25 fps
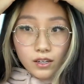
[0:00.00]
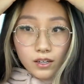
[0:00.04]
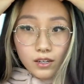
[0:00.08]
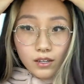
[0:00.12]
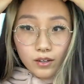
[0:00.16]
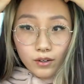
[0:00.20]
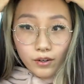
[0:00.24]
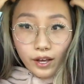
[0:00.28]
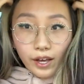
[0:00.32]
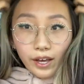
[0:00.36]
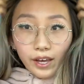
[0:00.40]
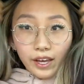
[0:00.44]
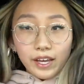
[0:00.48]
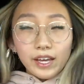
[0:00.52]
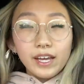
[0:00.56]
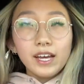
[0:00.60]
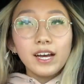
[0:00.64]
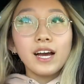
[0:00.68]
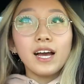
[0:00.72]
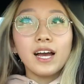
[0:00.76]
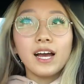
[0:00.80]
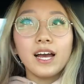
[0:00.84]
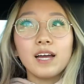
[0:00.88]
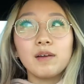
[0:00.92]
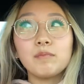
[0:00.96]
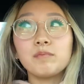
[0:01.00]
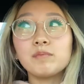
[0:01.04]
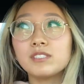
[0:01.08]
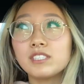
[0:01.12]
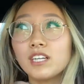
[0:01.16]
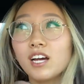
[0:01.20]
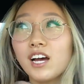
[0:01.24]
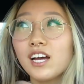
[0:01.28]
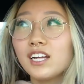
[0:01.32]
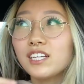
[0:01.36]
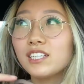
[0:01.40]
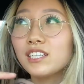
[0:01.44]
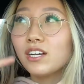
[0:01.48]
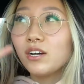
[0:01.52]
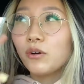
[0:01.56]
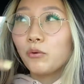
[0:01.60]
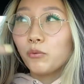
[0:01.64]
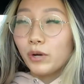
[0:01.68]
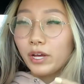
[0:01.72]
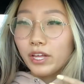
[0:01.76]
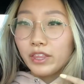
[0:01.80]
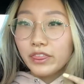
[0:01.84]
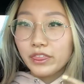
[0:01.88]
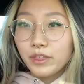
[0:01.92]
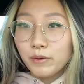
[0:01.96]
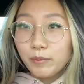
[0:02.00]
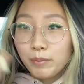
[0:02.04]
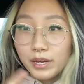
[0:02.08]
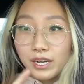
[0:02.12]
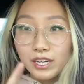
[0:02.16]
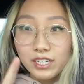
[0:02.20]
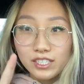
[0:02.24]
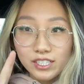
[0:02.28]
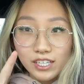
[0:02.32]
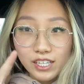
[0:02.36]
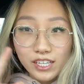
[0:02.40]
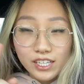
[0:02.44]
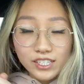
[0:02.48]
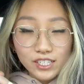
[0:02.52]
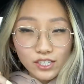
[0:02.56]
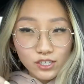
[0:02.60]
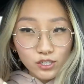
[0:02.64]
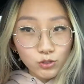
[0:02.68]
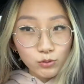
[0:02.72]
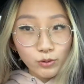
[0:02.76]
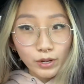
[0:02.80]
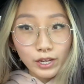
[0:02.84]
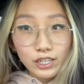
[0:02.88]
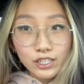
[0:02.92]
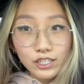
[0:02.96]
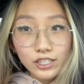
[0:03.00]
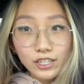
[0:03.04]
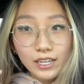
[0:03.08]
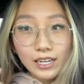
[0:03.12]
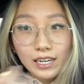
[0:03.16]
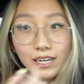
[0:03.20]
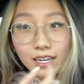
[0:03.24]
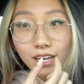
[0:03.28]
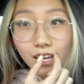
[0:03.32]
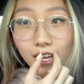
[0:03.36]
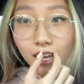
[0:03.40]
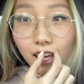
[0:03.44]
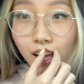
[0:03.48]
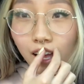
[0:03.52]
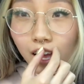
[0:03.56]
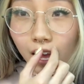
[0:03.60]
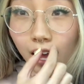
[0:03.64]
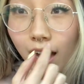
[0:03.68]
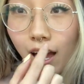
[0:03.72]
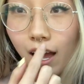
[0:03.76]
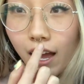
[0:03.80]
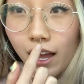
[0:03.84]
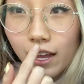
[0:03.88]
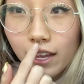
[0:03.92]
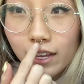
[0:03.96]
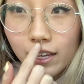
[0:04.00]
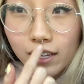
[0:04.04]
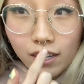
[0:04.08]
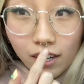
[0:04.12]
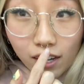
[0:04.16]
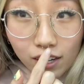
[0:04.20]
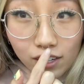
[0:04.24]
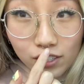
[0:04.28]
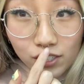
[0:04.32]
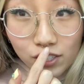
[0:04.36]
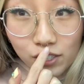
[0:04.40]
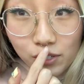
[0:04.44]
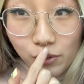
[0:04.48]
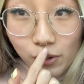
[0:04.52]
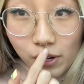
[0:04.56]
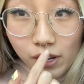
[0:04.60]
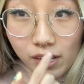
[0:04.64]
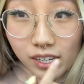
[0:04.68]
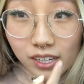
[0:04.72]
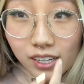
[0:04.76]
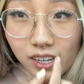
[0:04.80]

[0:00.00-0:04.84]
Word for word: okay i'm done with the piercing situation i got a new one